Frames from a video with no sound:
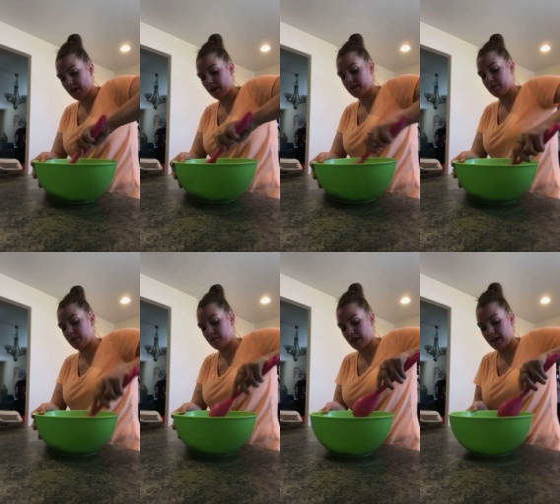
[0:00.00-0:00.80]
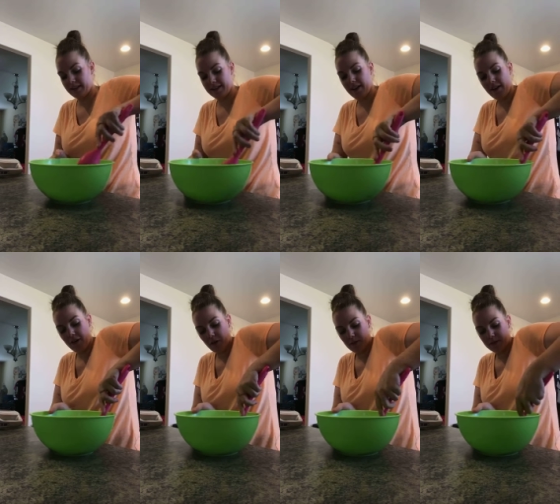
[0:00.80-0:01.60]
my husband, but he's not
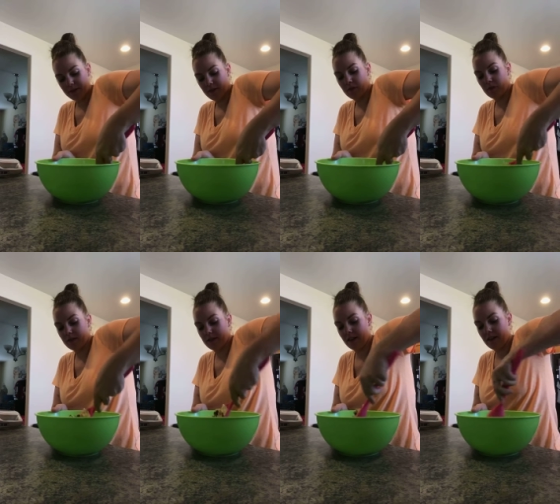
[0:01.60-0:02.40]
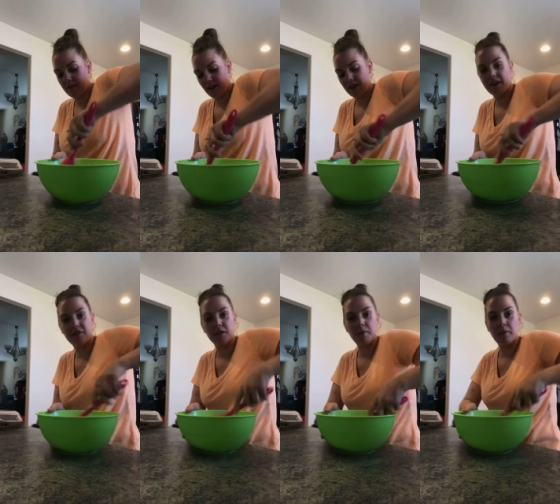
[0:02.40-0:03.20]
home, so we'll see if any
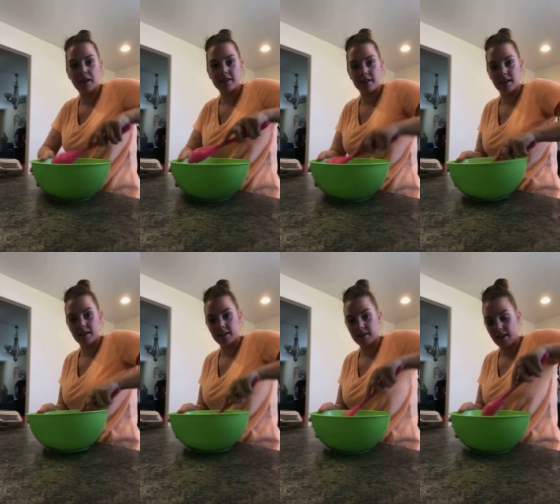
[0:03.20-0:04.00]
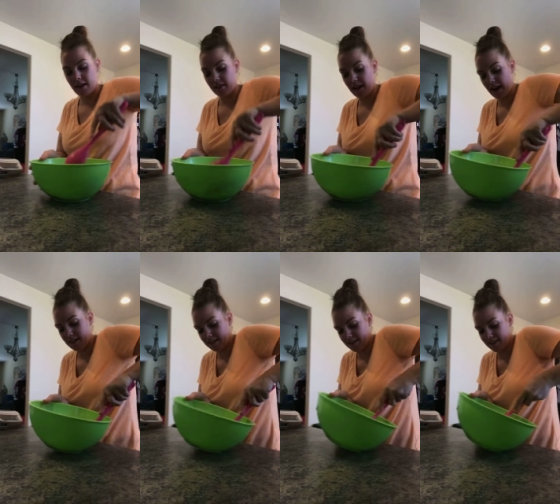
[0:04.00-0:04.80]
of it makes it and
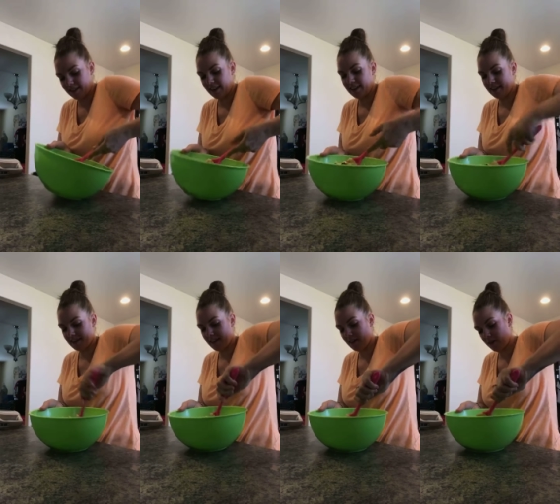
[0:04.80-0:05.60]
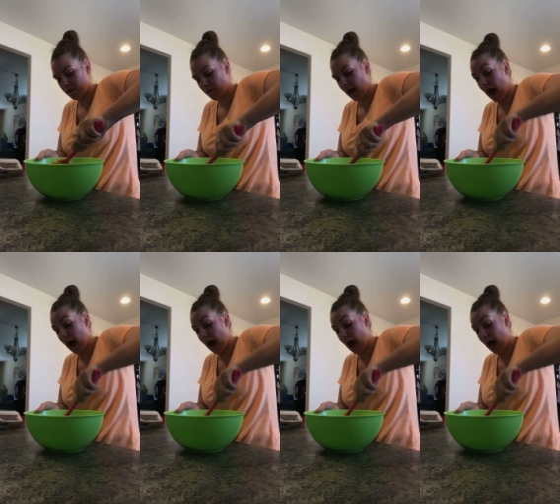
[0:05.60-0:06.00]
lasts until he does get home.